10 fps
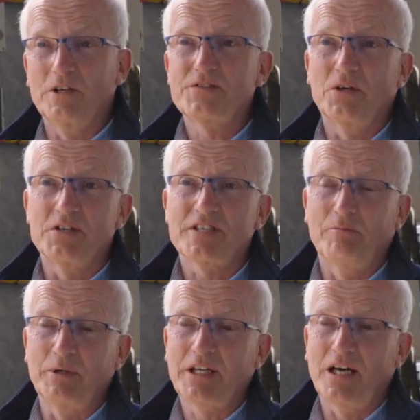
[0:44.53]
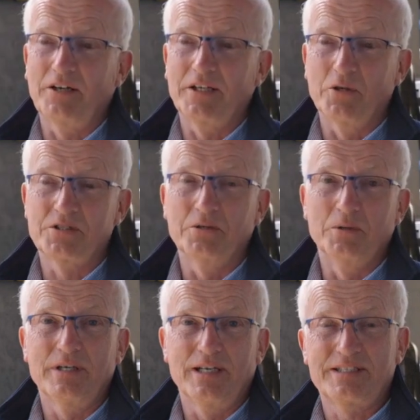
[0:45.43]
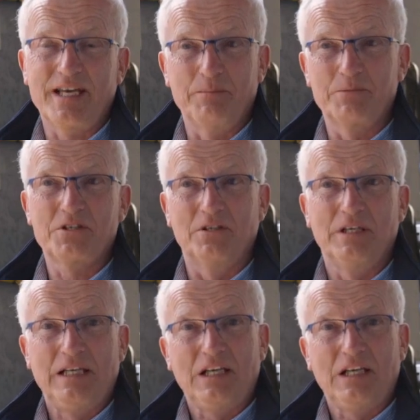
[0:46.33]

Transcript: of studies have been carried out to attempt to